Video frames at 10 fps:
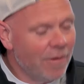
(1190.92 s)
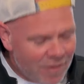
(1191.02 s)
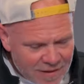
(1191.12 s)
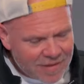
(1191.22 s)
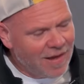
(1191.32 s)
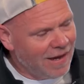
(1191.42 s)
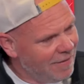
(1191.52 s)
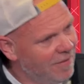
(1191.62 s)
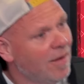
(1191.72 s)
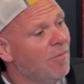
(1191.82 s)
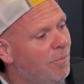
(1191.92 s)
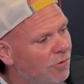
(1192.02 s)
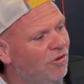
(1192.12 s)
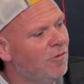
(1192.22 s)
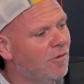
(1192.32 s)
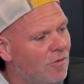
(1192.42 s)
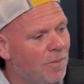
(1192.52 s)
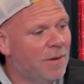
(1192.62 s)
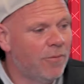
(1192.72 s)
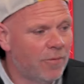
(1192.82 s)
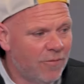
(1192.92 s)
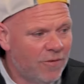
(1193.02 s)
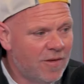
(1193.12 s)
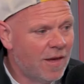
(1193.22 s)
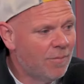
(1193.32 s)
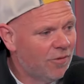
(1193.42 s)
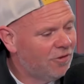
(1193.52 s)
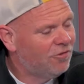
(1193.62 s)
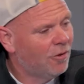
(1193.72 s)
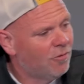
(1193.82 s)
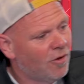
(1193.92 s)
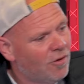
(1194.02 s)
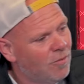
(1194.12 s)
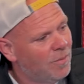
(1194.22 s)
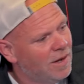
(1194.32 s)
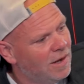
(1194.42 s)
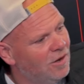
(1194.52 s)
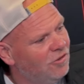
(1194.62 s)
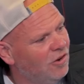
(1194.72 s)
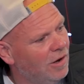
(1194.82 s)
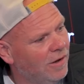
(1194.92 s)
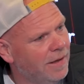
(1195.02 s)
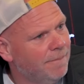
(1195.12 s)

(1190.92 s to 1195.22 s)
There is exactly the same. The producers, the people that we're visiting, but this show starts at the beginning of July.